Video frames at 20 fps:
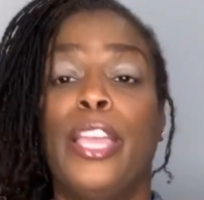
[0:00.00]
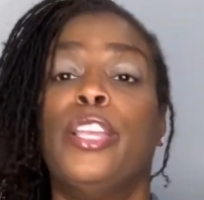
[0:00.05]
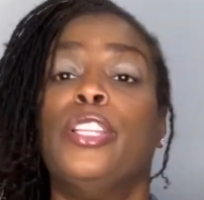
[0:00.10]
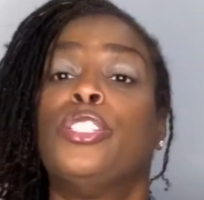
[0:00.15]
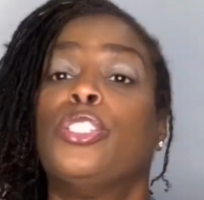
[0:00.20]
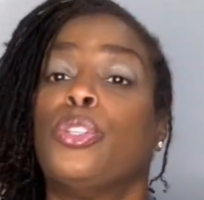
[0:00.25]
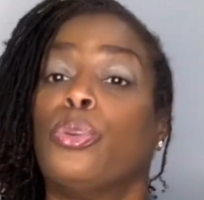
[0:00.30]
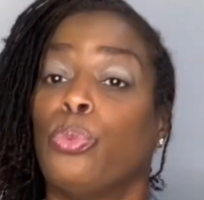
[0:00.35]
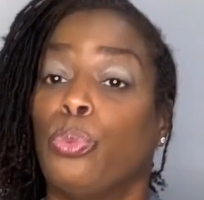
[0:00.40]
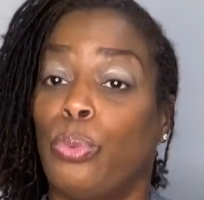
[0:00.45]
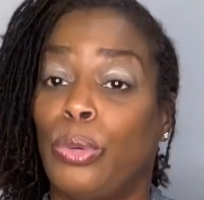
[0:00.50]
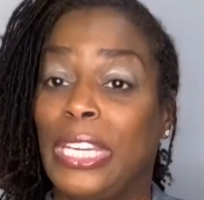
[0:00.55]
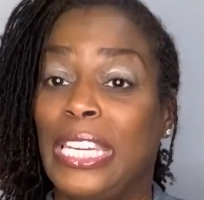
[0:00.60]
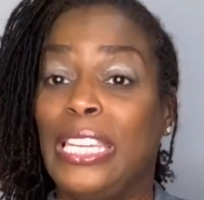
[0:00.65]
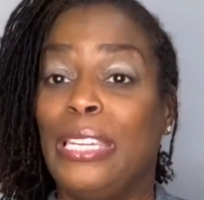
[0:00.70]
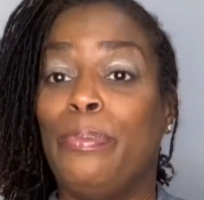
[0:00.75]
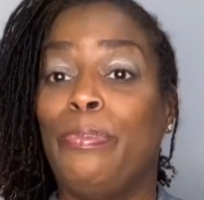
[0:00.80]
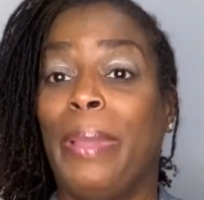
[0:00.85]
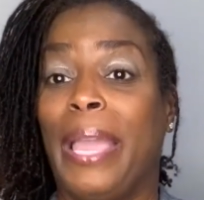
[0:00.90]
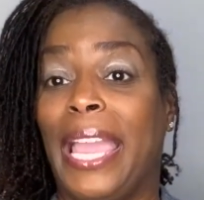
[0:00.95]
to
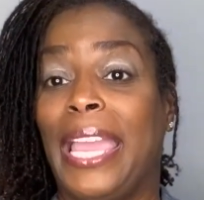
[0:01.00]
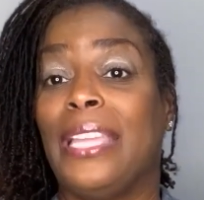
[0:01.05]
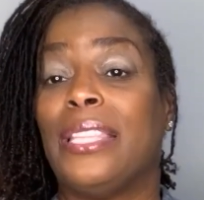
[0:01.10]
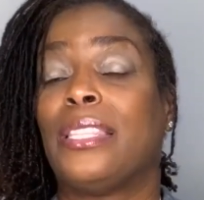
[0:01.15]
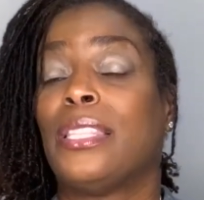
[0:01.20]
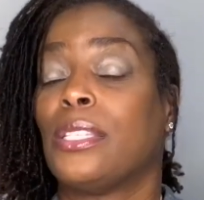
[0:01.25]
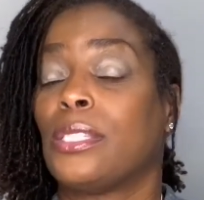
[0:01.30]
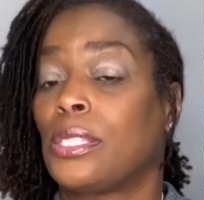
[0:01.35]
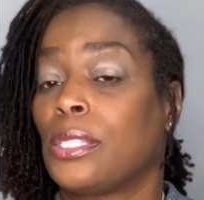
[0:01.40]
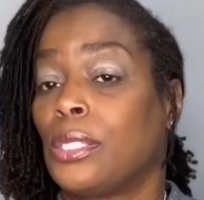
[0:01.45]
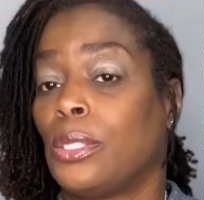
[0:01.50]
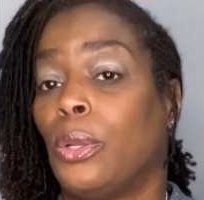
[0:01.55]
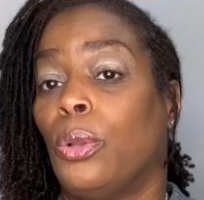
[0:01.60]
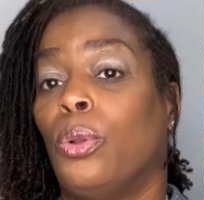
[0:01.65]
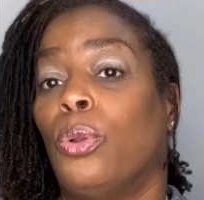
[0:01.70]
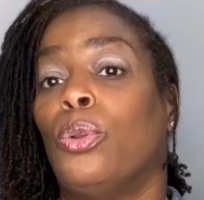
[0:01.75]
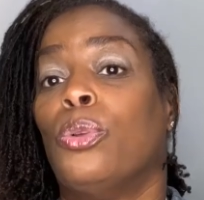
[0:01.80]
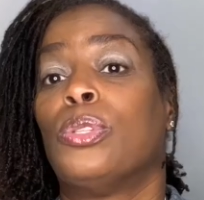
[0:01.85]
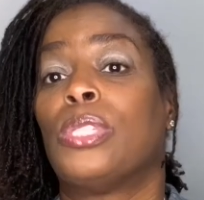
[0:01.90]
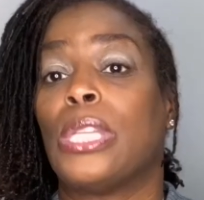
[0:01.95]
repaint the
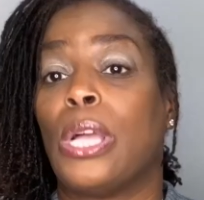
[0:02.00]
soles